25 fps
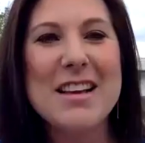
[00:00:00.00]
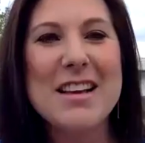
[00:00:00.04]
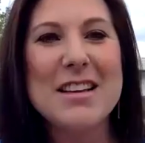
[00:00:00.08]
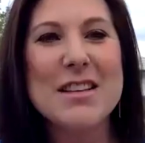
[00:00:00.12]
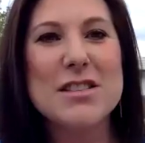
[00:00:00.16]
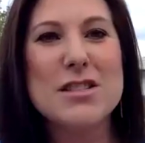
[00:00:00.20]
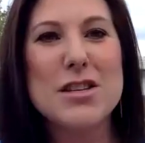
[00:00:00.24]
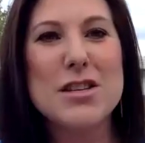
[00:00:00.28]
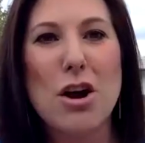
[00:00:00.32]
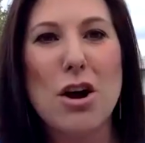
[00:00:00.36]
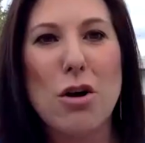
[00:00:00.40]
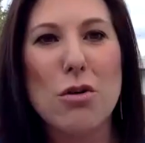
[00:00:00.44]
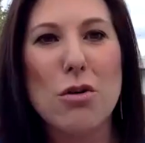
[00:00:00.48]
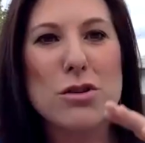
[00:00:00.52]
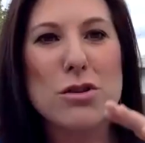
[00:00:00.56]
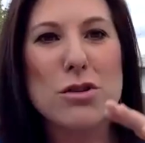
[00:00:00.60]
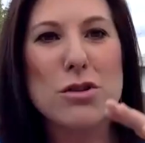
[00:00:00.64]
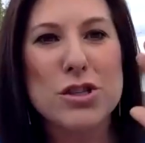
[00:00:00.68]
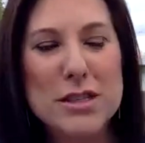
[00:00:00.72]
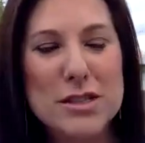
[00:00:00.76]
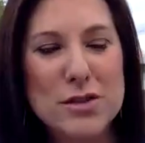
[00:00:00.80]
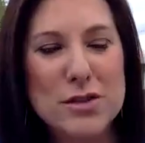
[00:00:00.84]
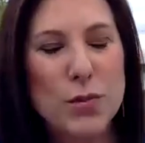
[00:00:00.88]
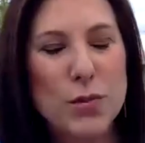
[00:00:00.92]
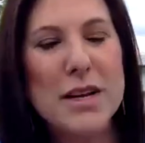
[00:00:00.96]
So
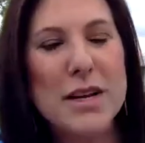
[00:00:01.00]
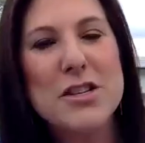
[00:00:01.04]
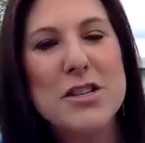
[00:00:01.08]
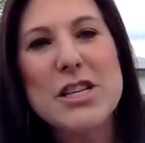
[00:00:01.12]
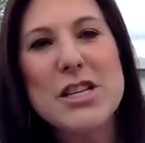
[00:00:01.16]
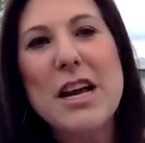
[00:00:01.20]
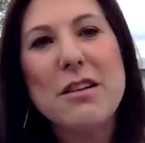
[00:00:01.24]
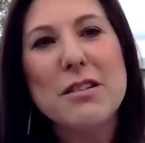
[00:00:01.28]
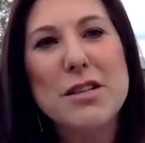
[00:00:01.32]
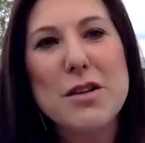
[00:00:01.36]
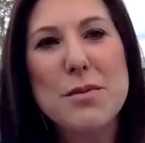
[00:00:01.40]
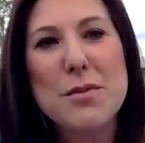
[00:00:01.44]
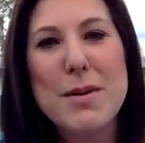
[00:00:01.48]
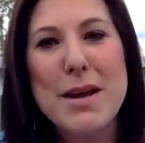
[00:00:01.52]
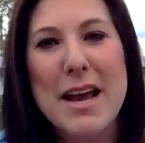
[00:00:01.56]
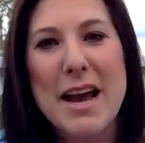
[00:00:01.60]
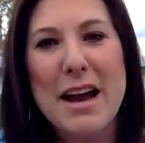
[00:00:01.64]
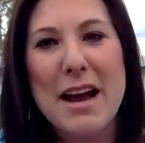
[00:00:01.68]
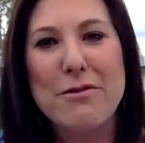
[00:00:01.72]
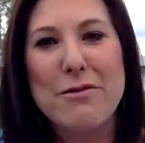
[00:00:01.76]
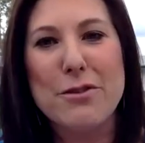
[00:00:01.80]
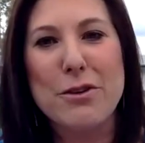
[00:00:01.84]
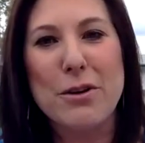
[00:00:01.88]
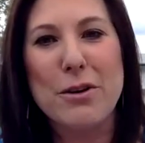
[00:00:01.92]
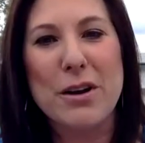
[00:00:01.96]
just reach out to me
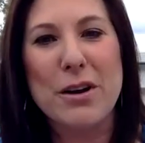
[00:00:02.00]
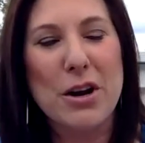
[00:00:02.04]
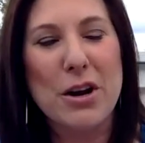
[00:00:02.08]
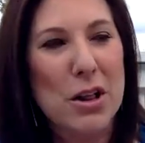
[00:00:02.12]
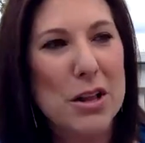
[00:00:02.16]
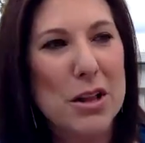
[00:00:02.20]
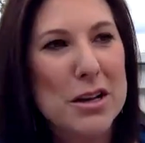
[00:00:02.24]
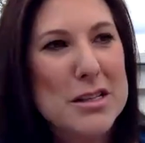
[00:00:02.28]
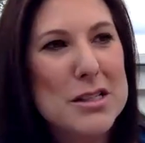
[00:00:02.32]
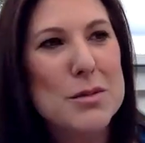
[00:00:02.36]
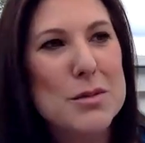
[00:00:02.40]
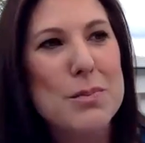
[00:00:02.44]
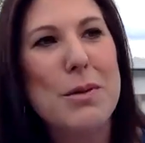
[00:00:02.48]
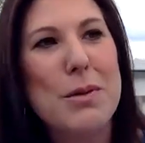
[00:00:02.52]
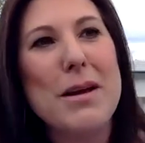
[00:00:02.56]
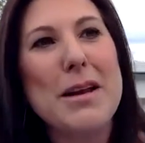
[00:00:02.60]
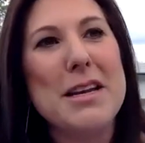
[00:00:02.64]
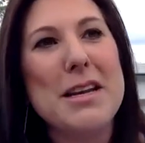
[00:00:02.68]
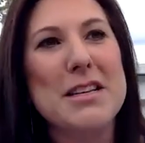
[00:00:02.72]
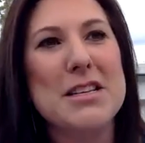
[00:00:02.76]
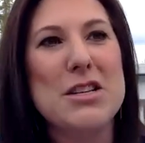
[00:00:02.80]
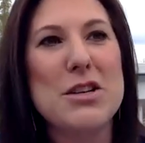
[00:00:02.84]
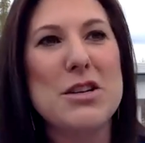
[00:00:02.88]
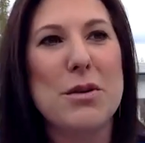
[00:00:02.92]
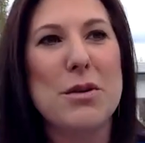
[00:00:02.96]
after and I'll explain
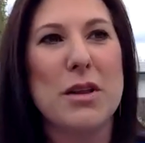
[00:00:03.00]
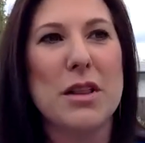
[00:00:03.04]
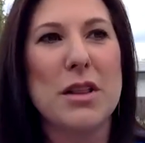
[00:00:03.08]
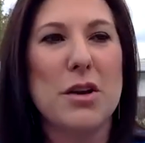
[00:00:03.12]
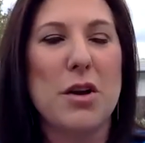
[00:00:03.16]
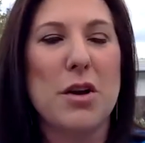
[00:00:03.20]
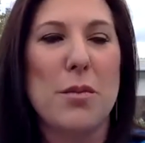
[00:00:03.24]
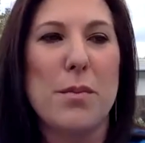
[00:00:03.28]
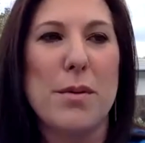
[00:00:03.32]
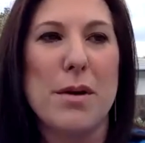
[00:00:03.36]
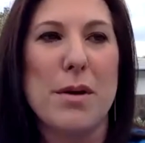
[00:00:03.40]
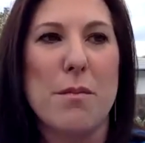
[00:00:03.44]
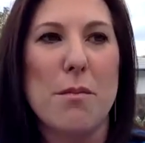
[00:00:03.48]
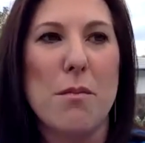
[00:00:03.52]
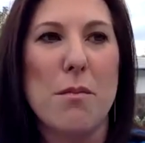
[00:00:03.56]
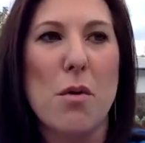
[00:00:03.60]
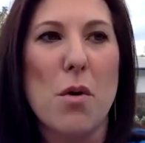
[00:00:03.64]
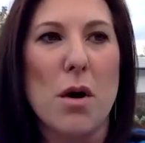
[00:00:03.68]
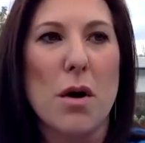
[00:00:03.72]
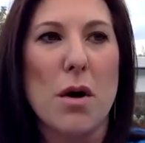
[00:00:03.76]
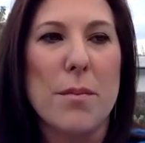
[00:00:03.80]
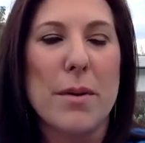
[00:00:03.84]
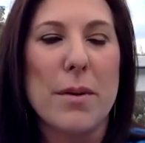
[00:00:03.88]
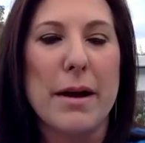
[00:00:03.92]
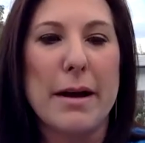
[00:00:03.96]
it to you a little bit
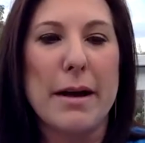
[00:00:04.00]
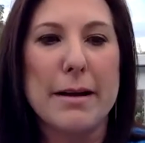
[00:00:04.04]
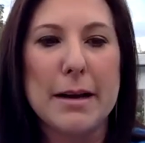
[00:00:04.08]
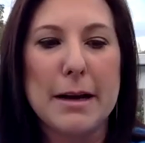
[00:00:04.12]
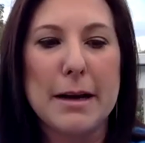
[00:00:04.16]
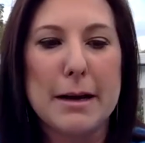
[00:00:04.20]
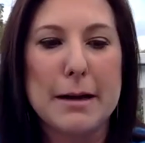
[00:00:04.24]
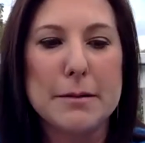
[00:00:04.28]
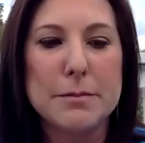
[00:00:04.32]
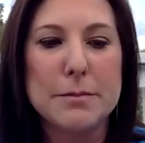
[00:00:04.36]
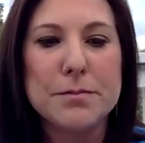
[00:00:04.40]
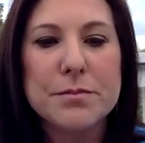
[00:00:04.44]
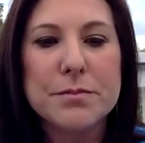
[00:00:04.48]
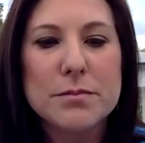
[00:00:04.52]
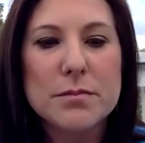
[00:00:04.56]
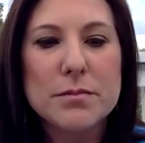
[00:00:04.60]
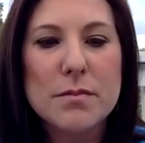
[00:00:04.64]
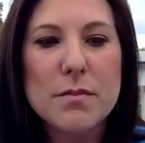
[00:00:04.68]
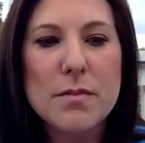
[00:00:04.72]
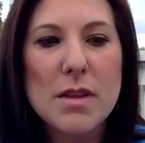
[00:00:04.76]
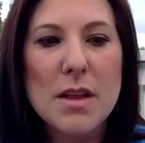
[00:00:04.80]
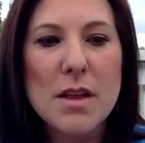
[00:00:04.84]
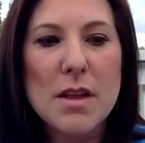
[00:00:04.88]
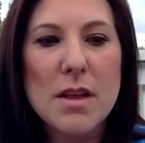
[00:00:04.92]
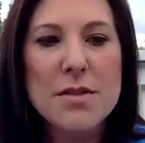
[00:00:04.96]
more. But um,
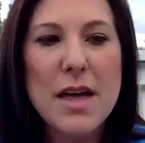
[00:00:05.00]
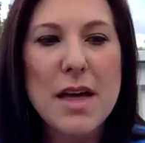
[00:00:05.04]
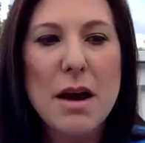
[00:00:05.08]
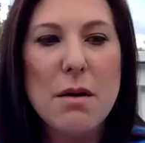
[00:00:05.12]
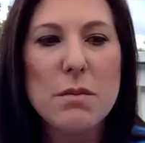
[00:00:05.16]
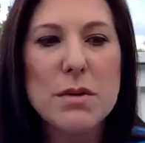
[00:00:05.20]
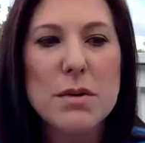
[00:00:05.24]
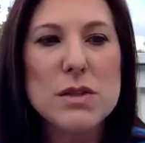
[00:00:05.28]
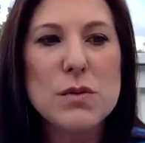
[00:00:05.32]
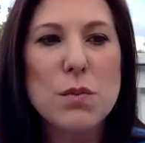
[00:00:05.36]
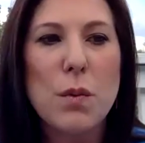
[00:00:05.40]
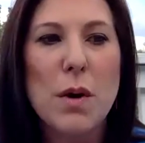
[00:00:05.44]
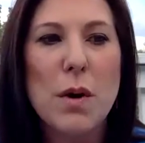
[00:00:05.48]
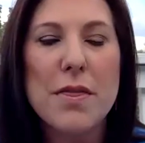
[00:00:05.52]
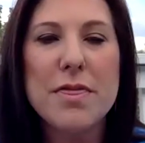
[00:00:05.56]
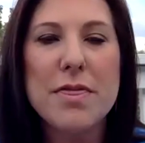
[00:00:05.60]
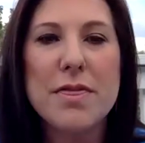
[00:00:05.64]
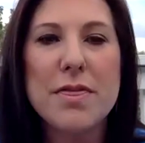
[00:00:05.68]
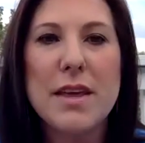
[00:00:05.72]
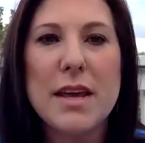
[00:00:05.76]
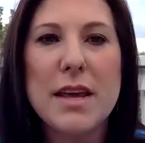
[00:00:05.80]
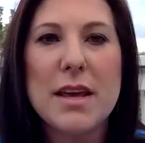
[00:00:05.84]
that was one so, thing.